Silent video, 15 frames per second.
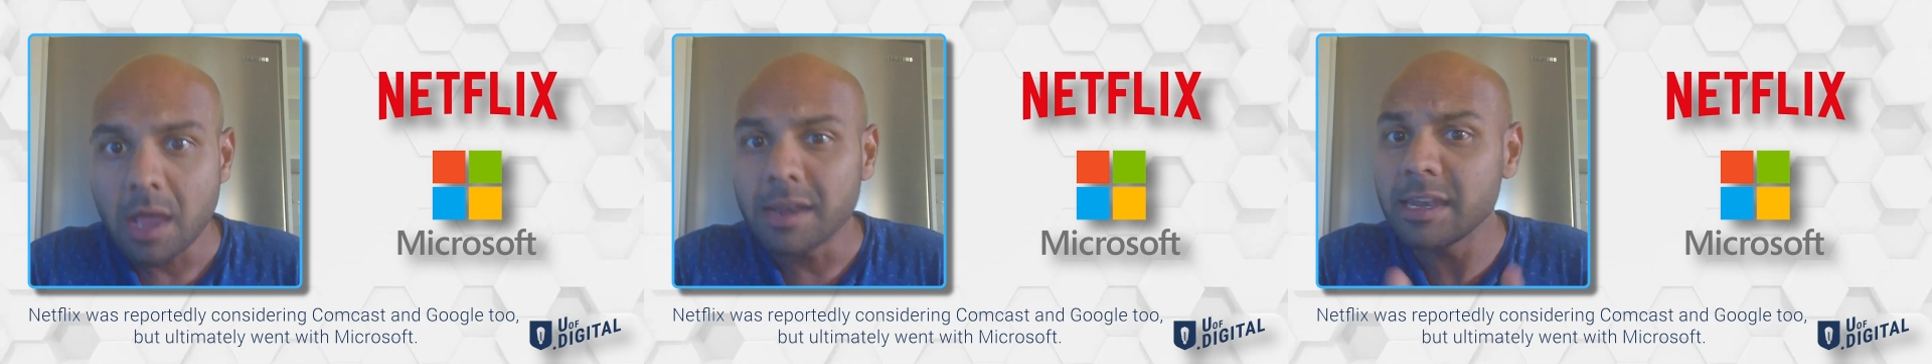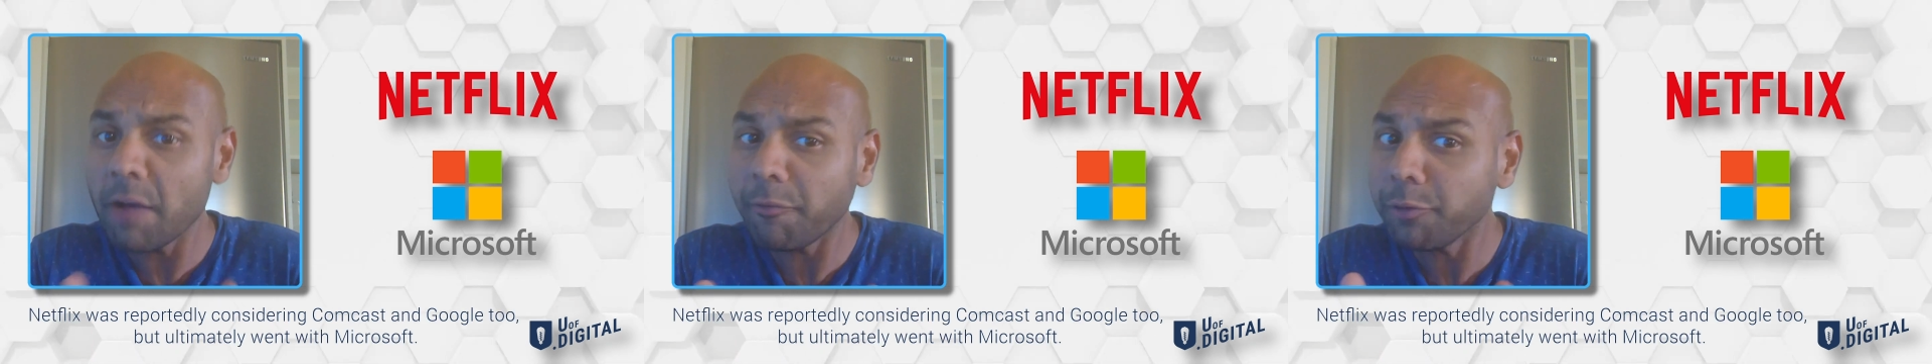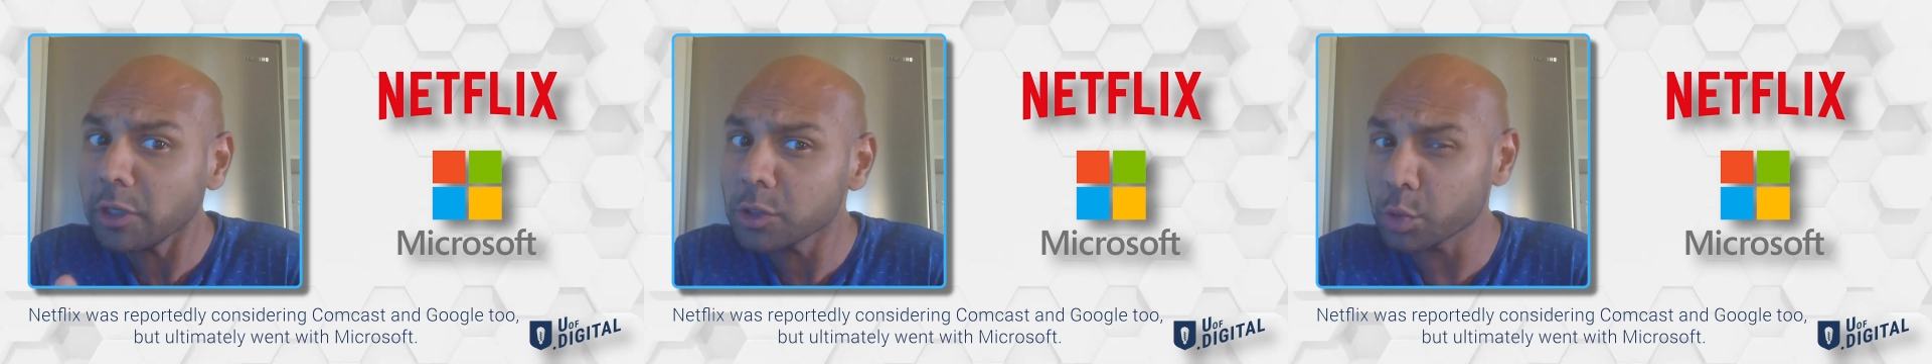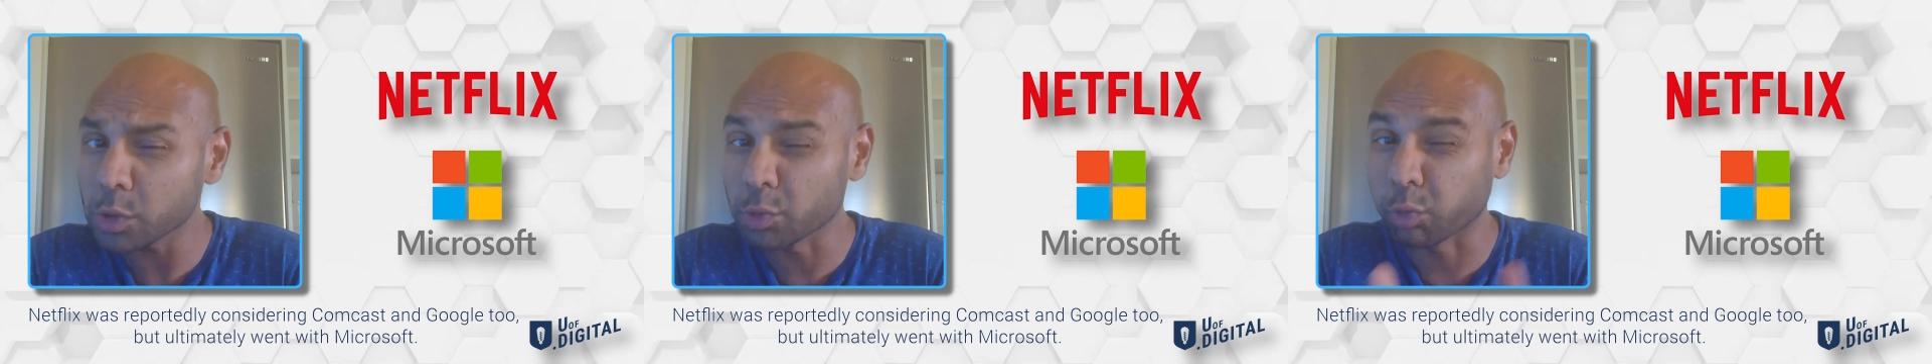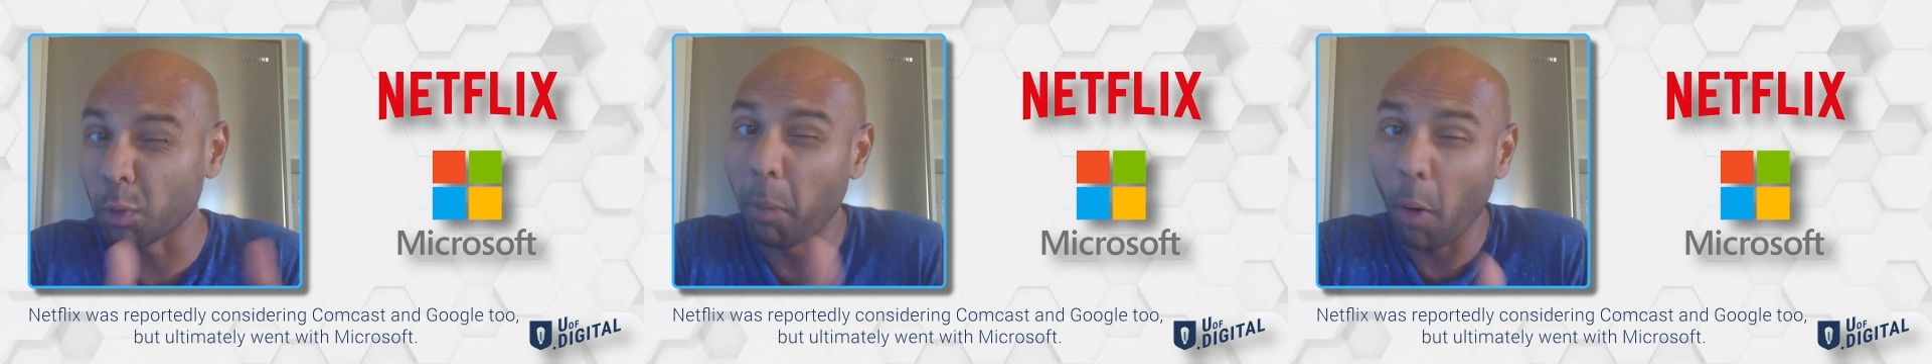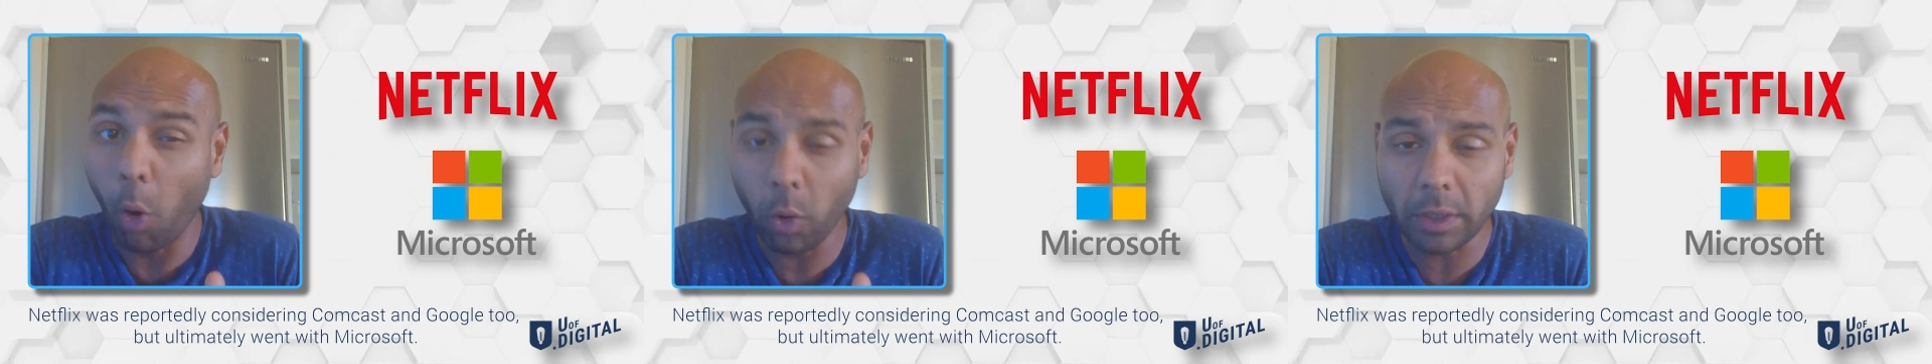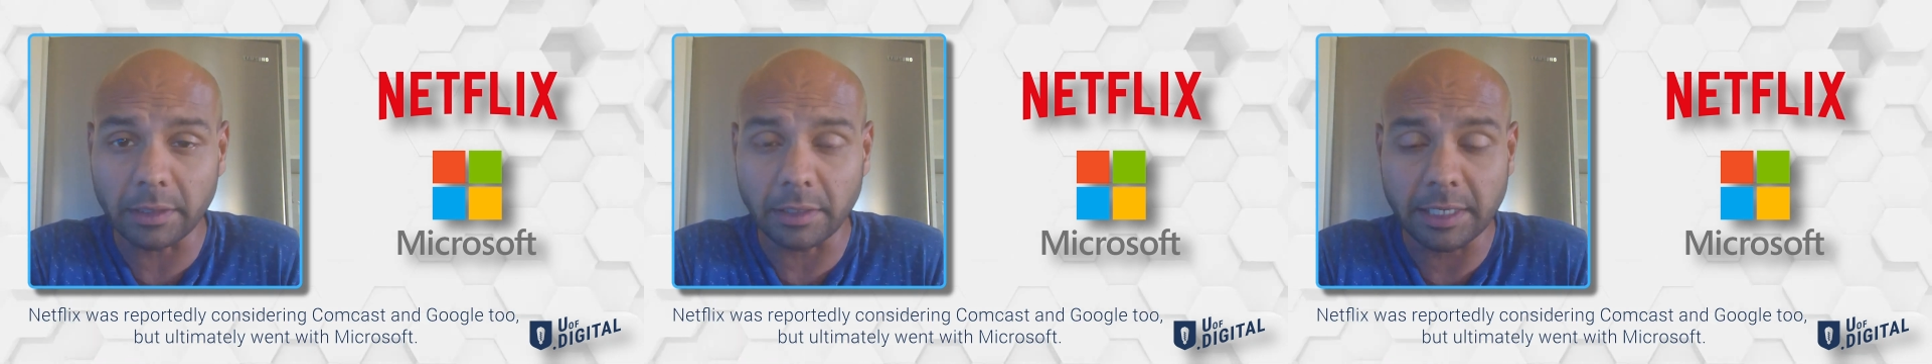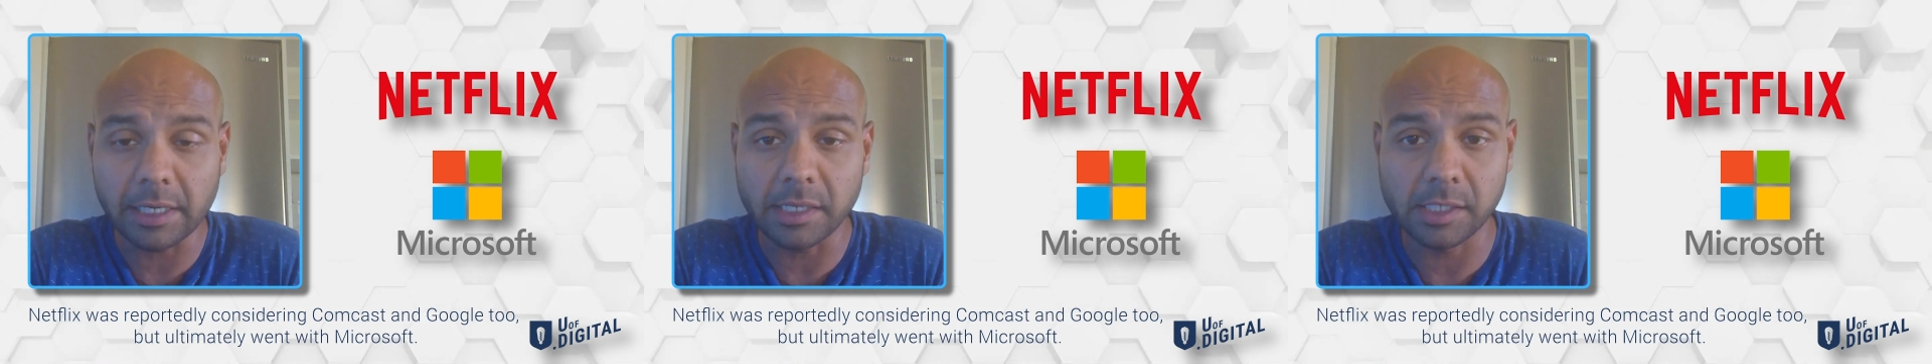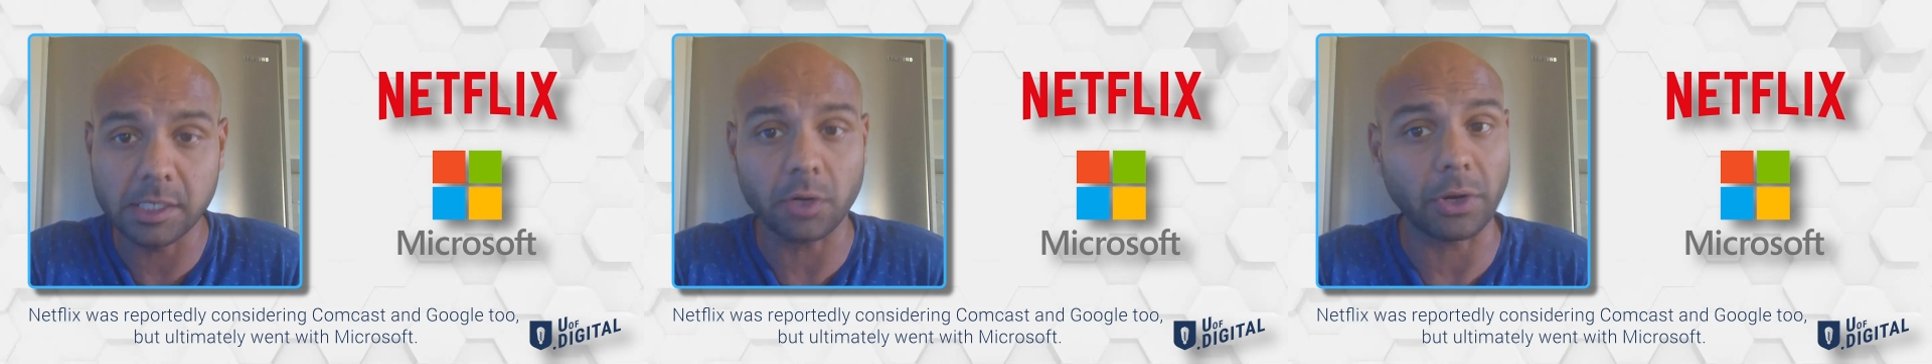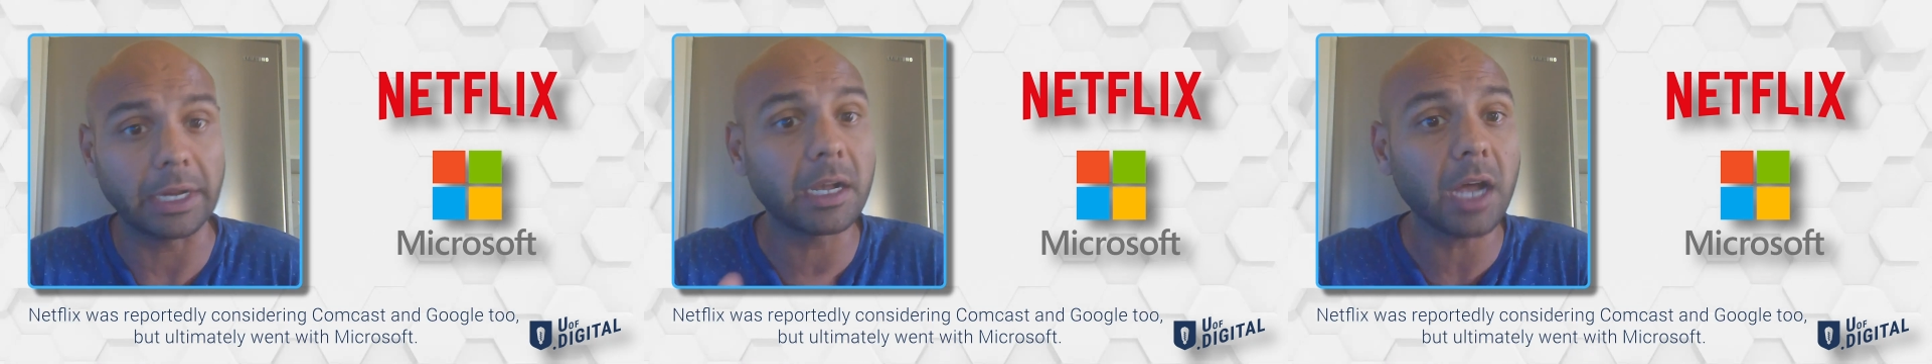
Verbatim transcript: Netflix was reportedly considering